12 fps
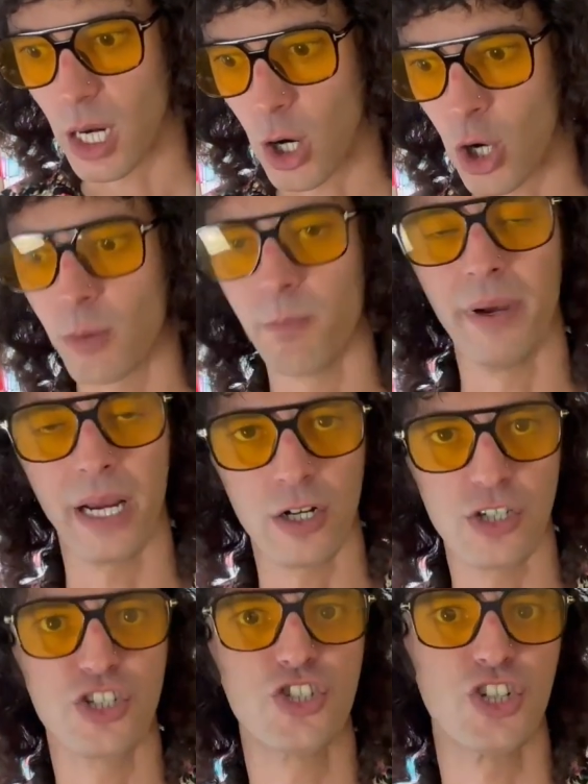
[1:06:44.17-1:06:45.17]
are
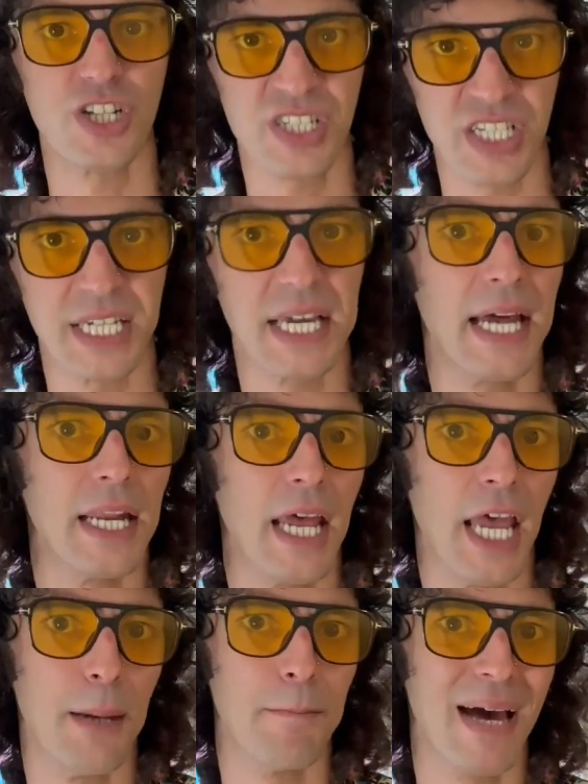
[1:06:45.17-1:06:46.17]
bears just again
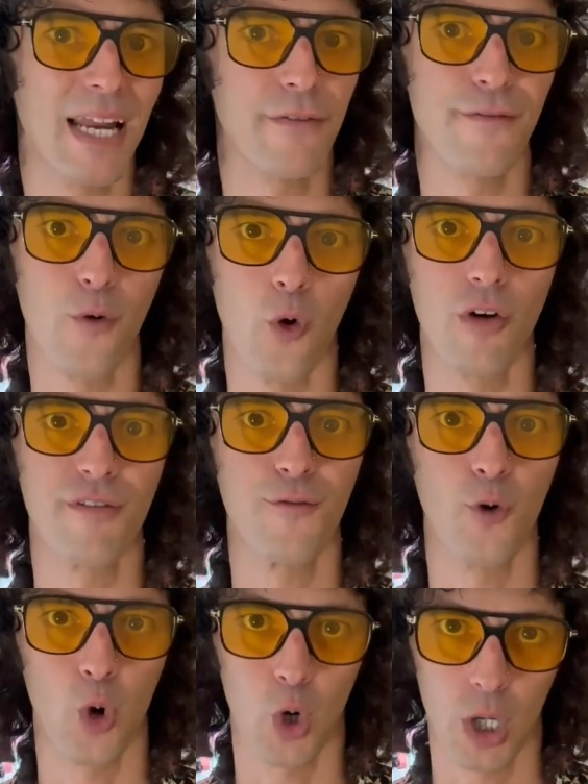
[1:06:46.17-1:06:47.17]
a metaphor
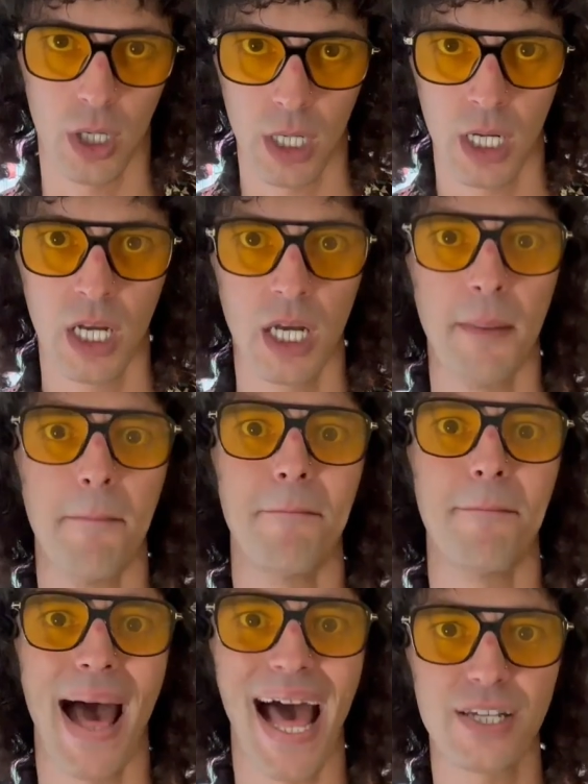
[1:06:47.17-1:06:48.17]
for
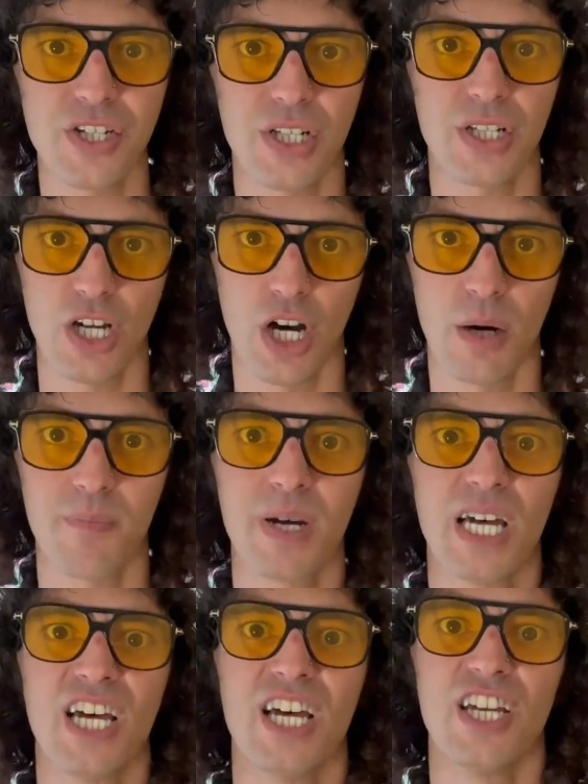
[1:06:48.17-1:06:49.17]
masked
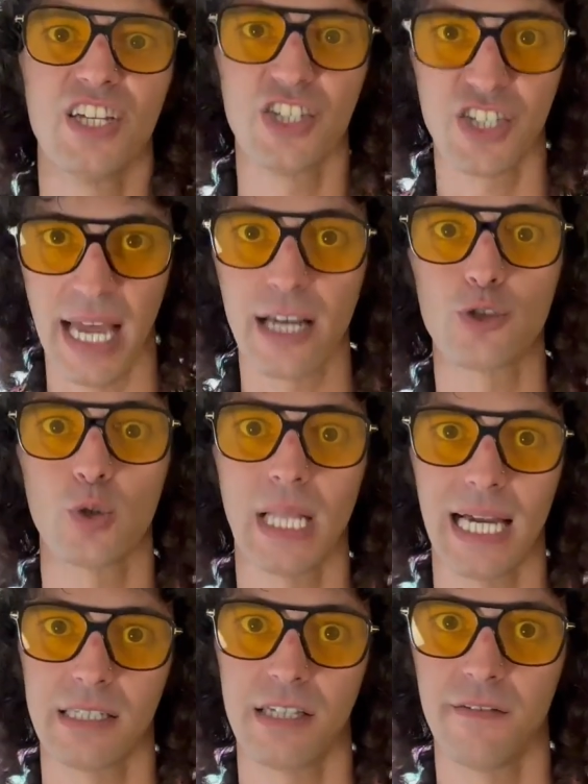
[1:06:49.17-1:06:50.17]
up sexual
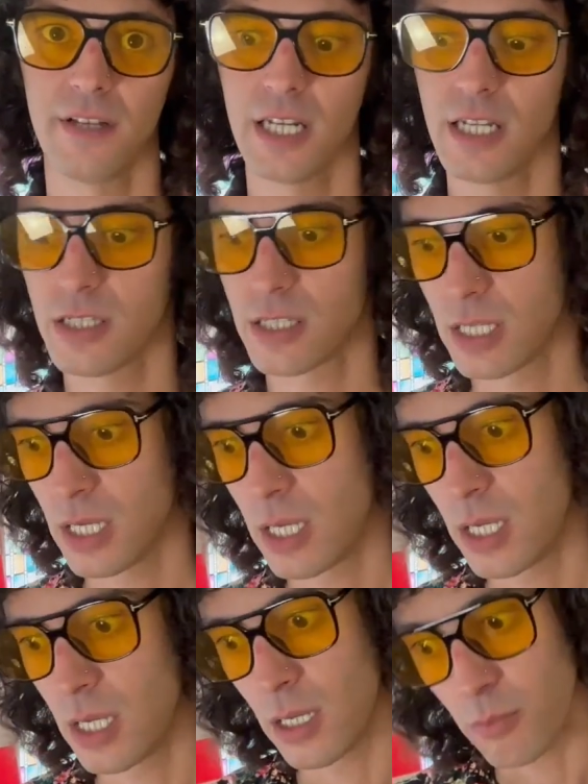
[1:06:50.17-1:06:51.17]
activities,
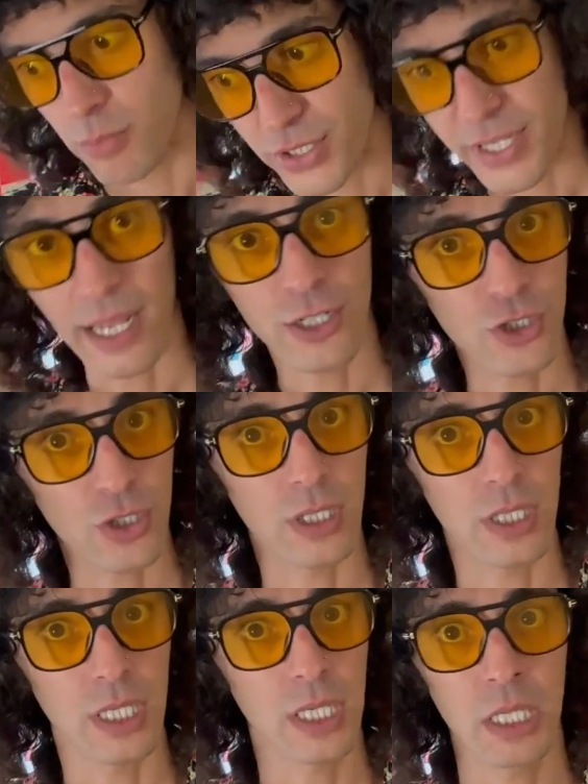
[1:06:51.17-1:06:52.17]

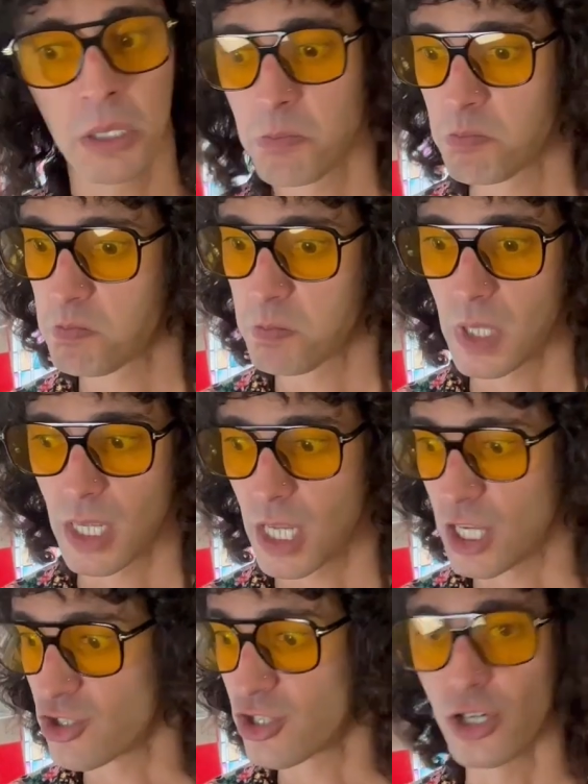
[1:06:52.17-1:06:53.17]
potentially?
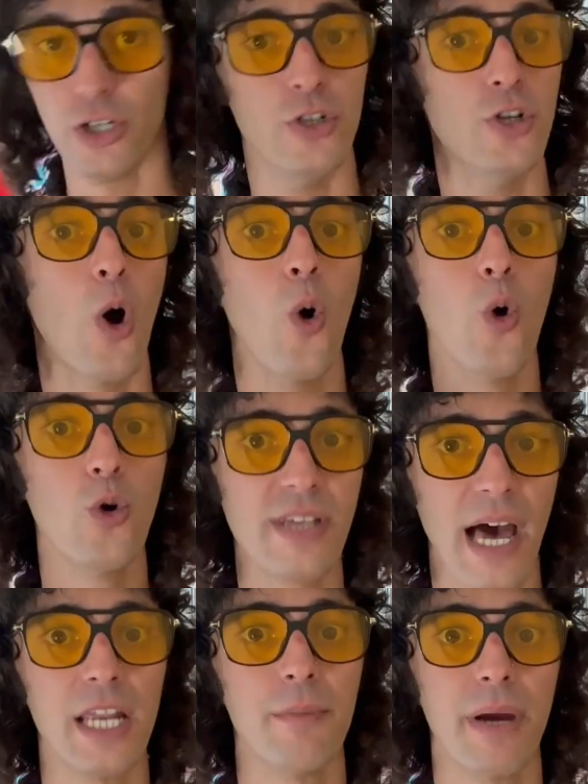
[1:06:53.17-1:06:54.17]
Is there no
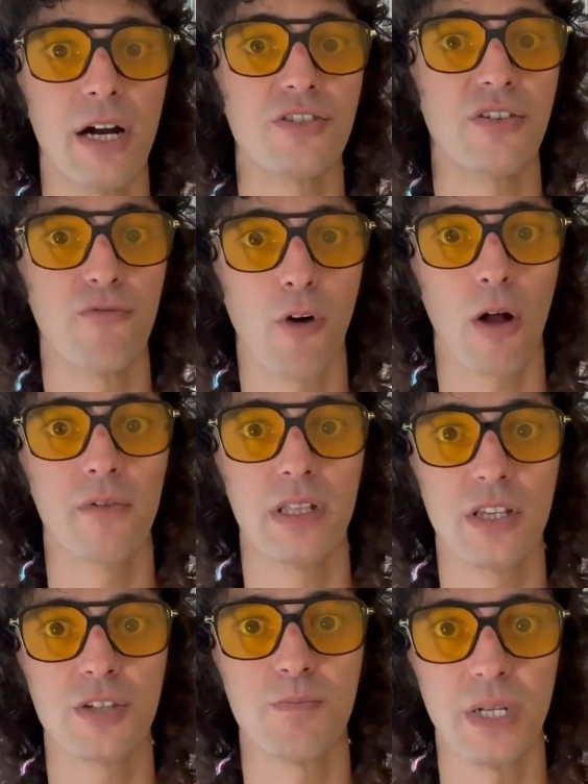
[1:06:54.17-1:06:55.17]
teddy bears involved in
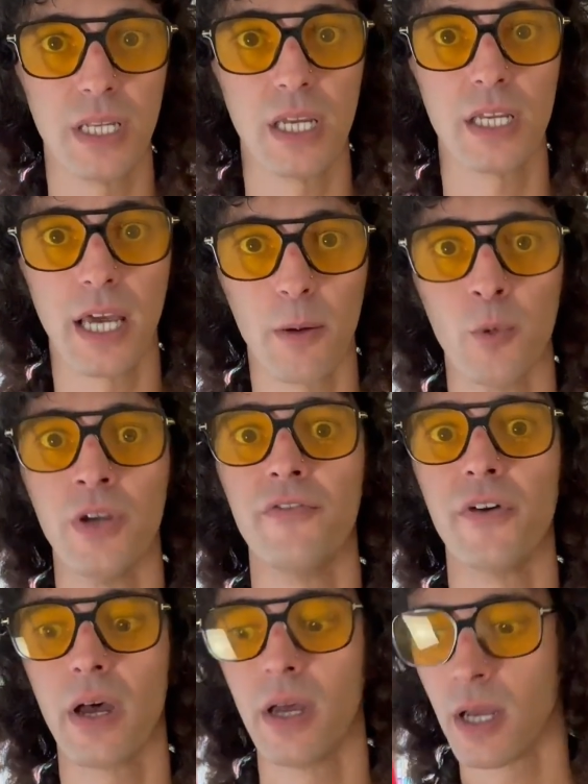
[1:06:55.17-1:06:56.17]
this beating, yet
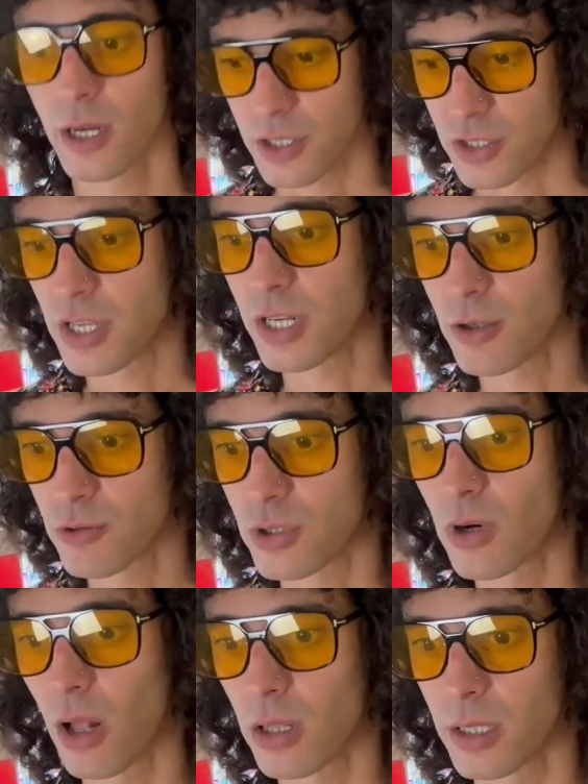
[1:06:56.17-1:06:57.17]
we've continued to
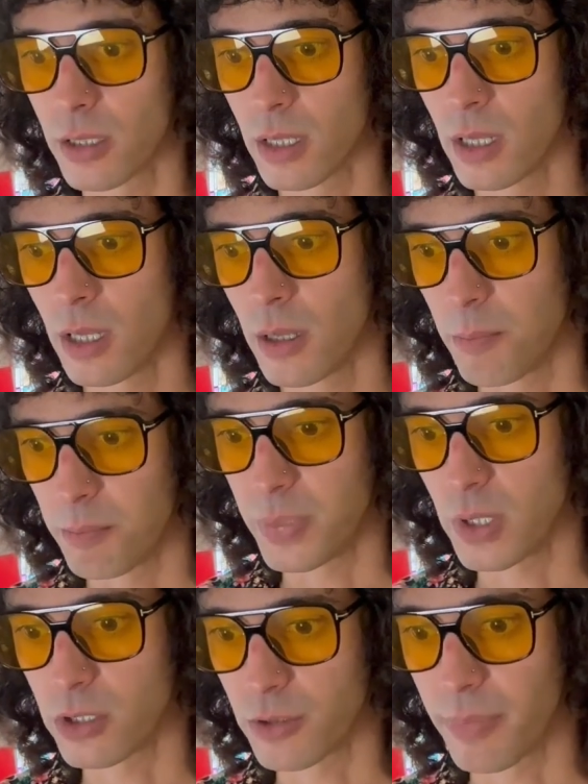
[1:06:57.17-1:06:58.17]
call it
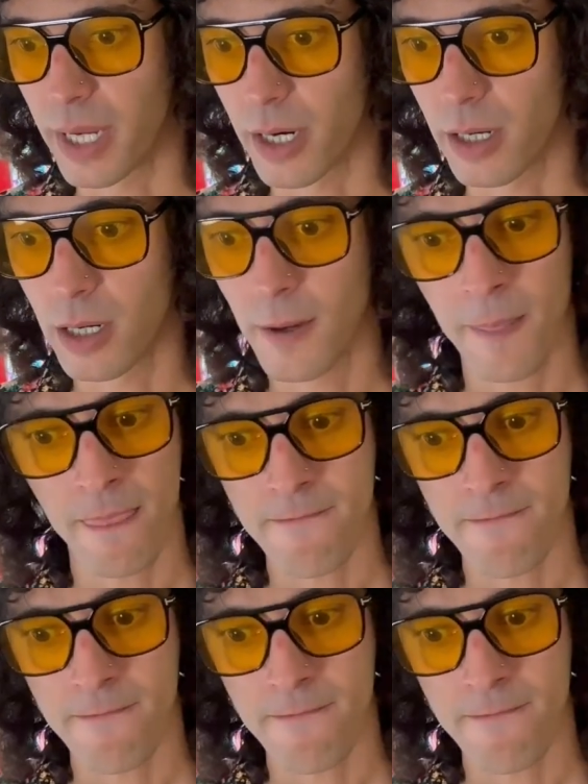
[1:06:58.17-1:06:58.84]
Build-A-Bear?